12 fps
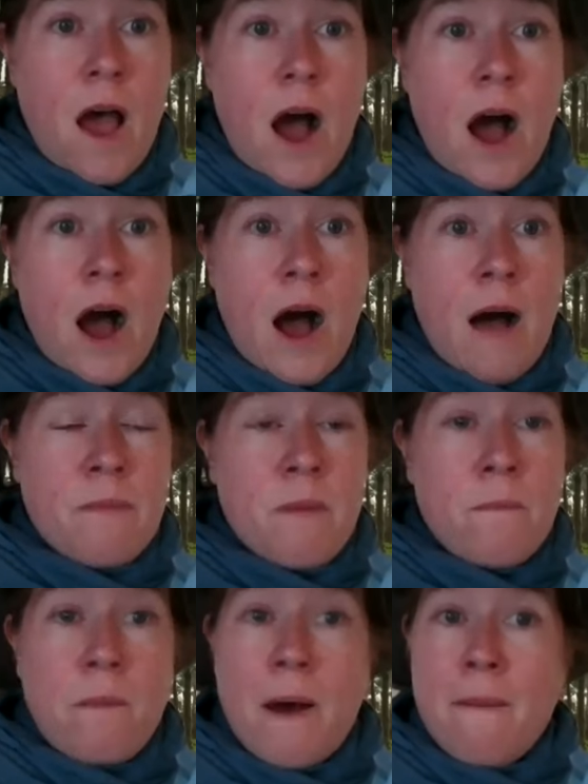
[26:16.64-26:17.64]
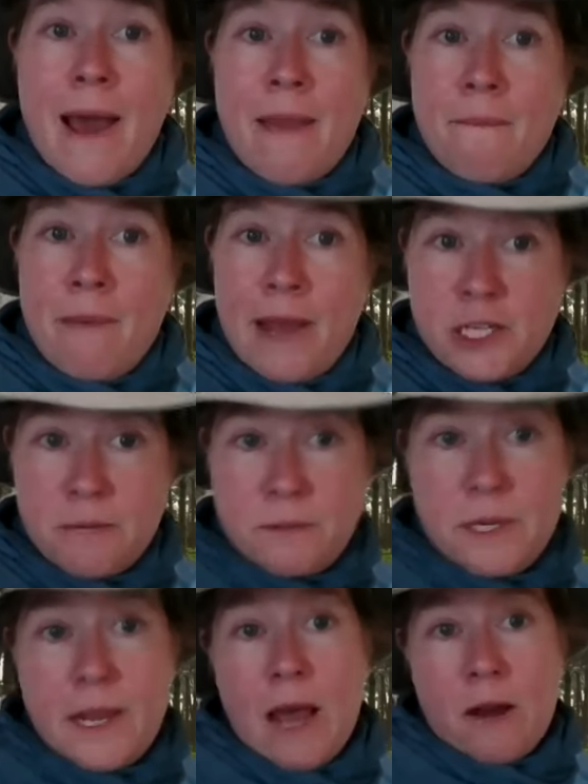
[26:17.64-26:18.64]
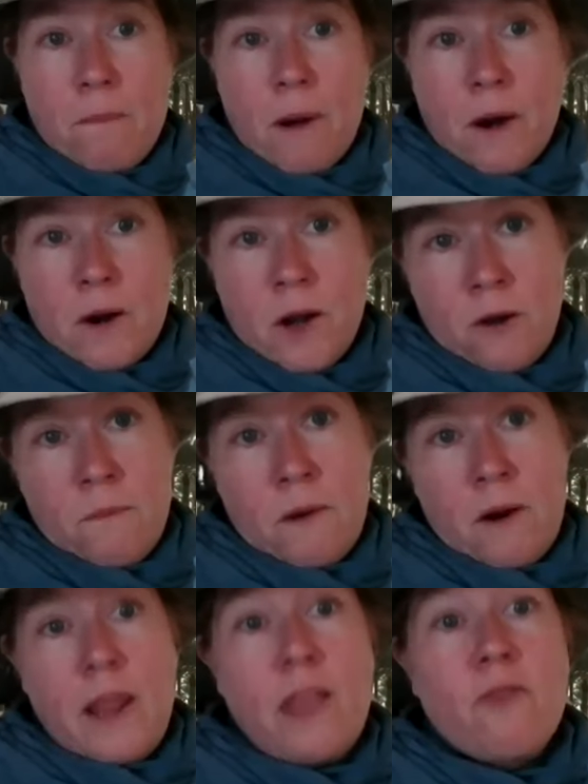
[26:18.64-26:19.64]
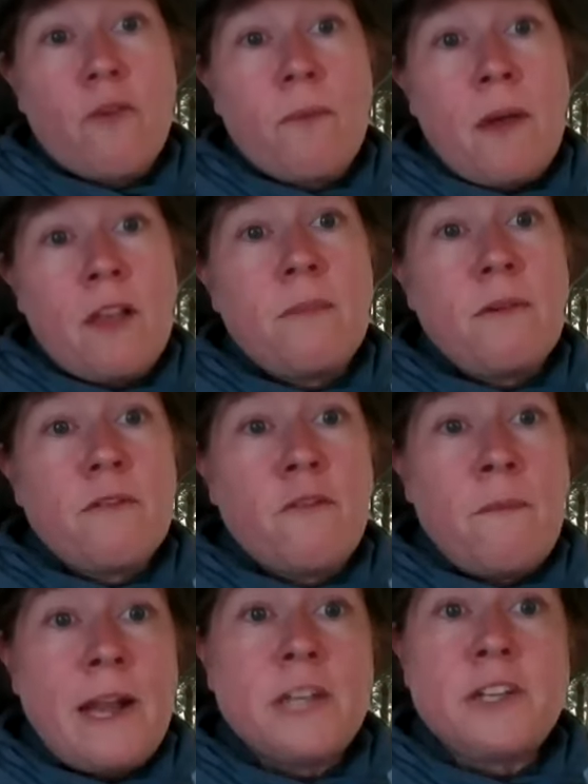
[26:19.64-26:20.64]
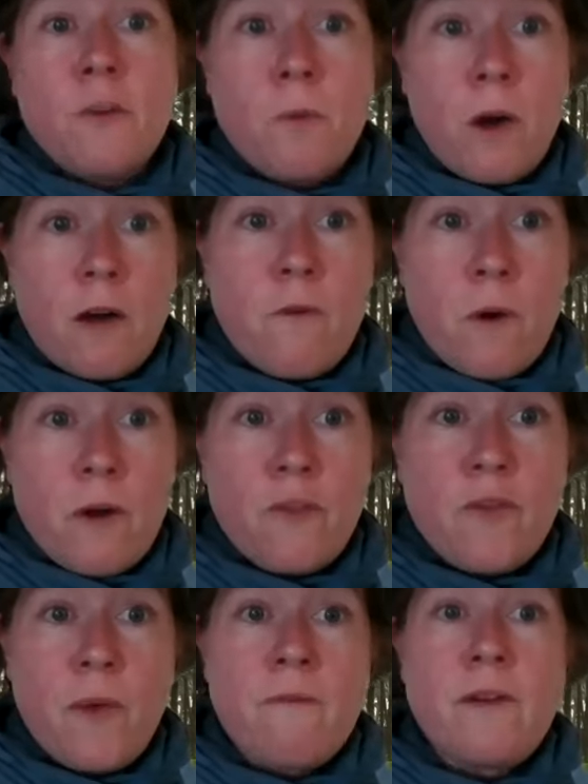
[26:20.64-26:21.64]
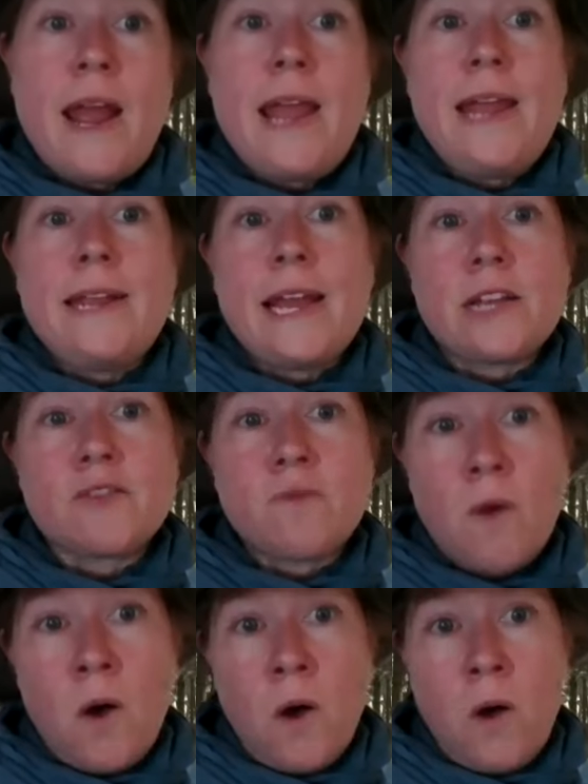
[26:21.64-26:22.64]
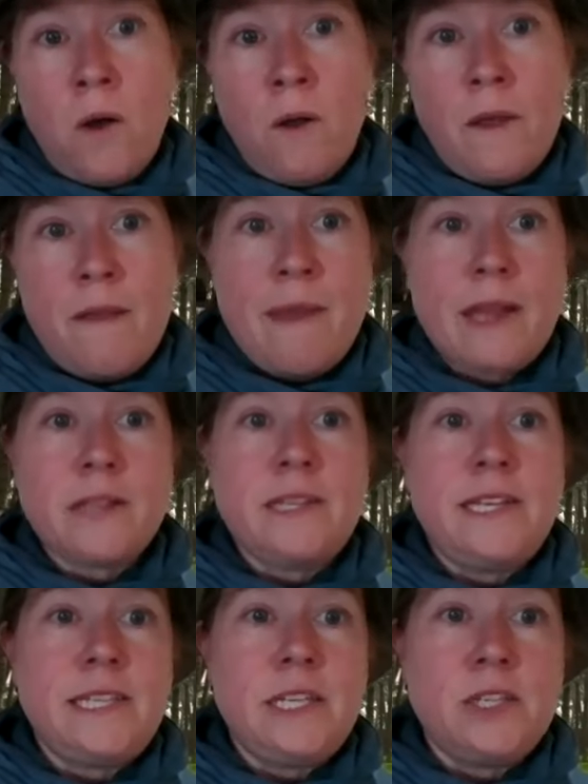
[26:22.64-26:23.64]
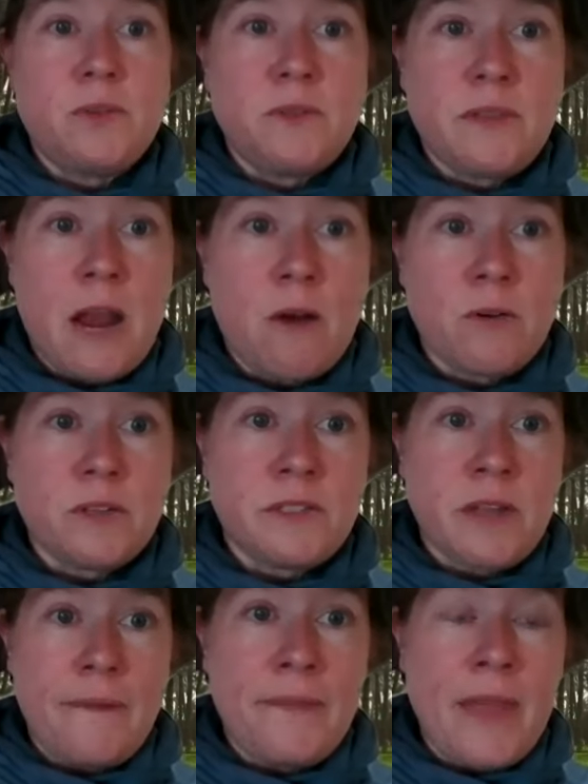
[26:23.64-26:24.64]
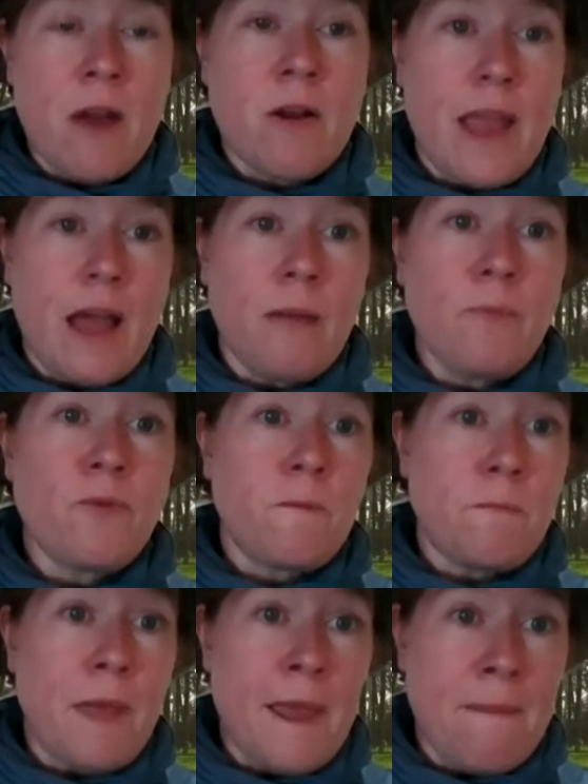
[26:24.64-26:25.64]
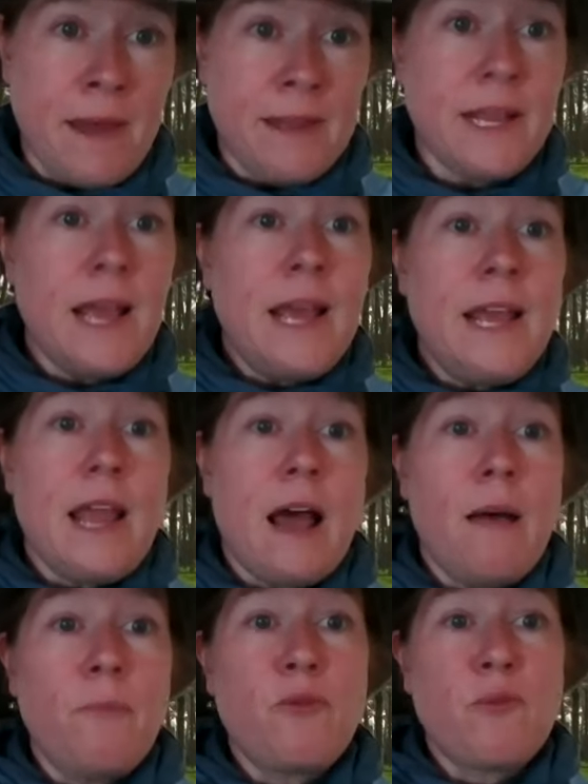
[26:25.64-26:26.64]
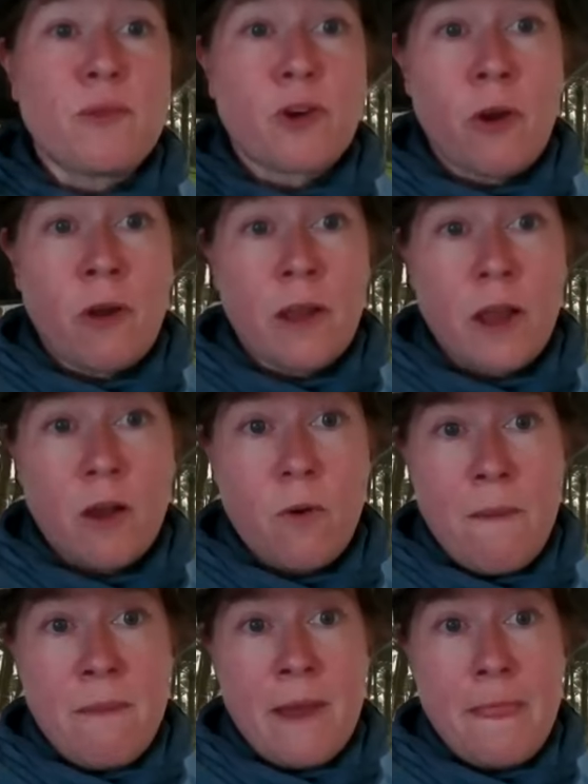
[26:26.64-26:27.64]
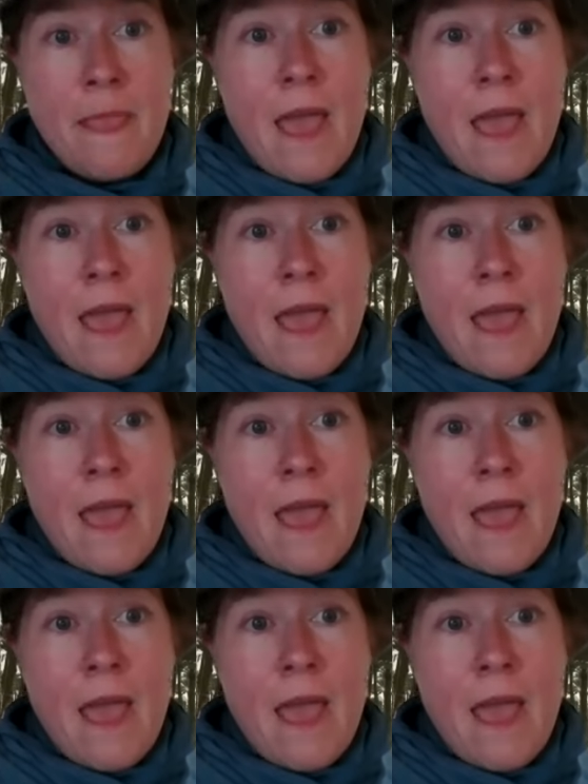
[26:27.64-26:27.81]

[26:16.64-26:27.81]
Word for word: um, but my my egyptian counterpart omer he's responsible for managing the workforce so every day he takes roll he makes he sees who's there who's not there he helps with payment he helps with procuring equipment